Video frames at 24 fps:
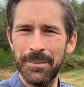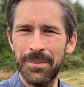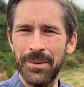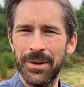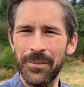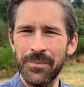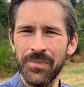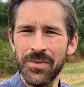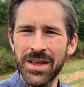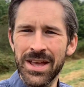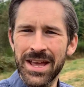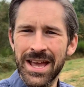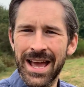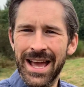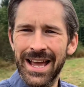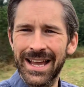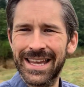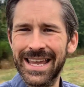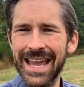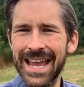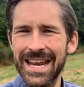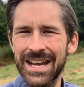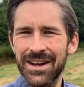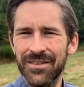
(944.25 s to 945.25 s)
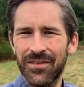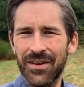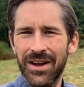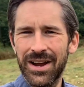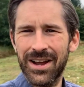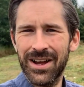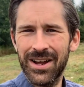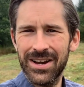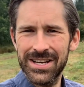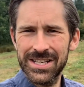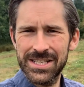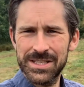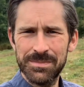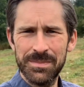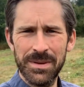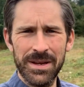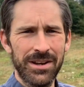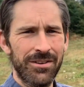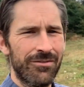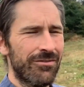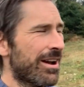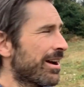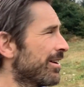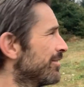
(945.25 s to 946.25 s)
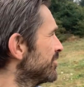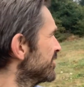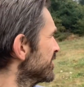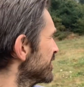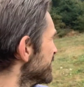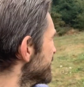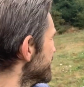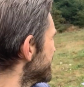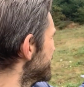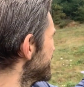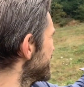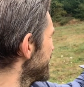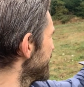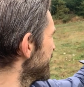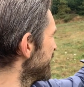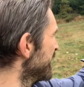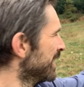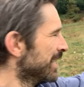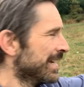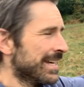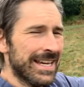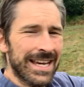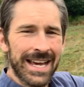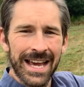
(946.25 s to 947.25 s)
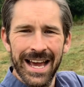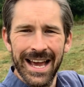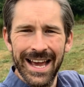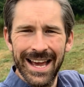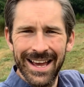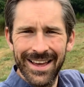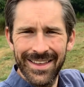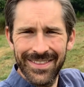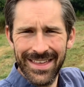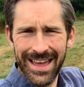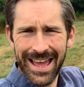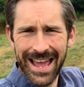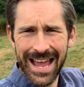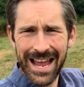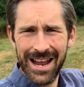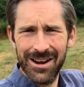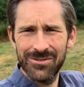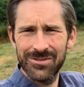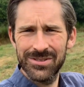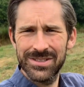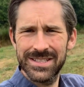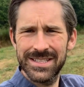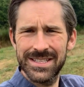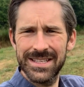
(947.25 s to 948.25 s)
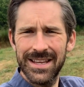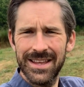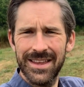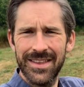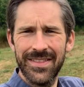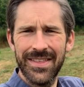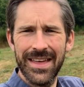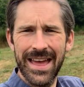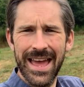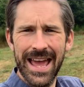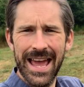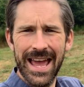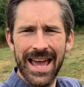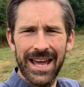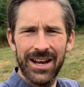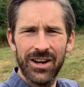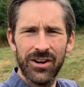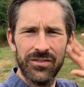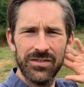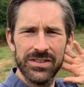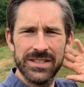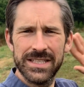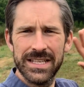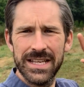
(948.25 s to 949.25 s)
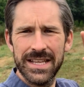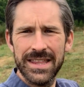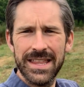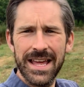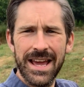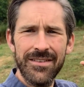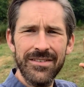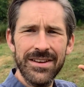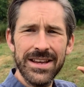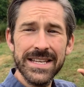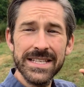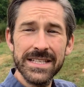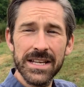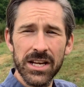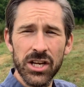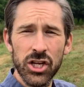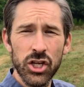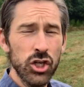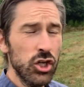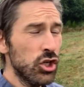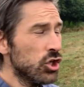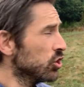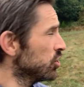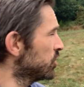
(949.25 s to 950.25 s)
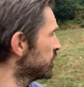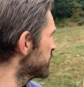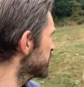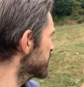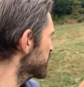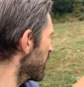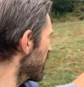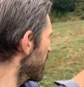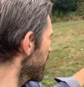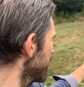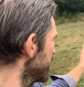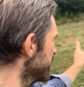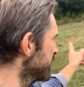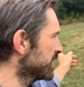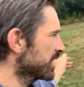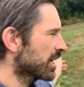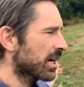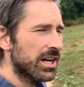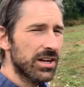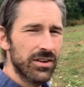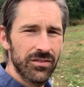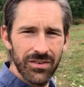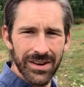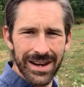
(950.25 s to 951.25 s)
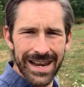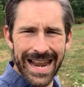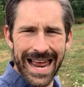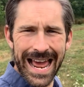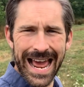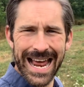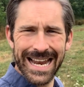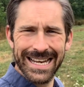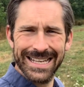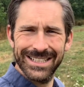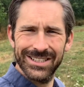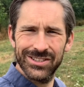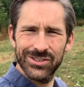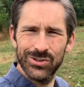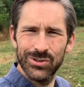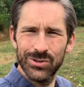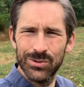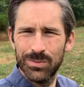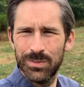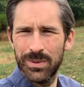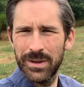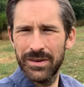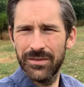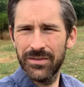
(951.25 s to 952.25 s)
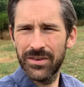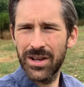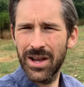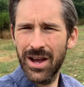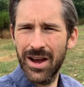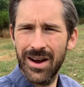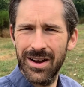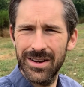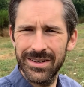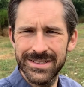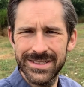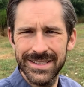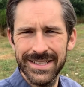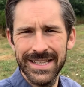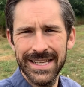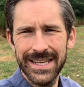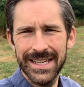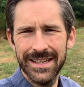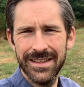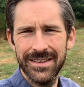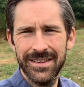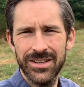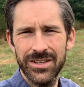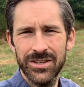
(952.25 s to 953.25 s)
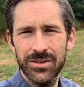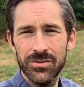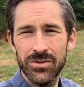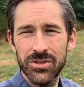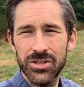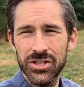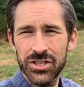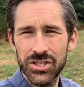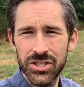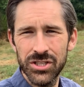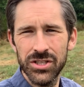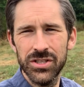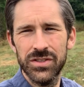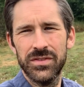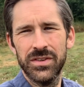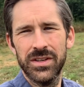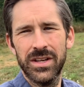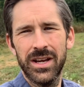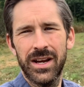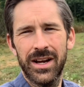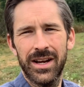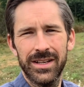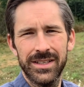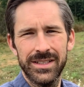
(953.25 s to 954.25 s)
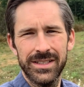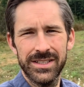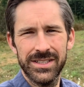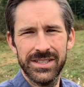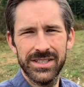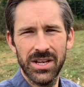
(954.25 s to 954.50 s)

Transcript: But again, if I kind of spin around, you can see the house there, and obviously there is a good sized kind of land or bit of garden here that you could use for gardens.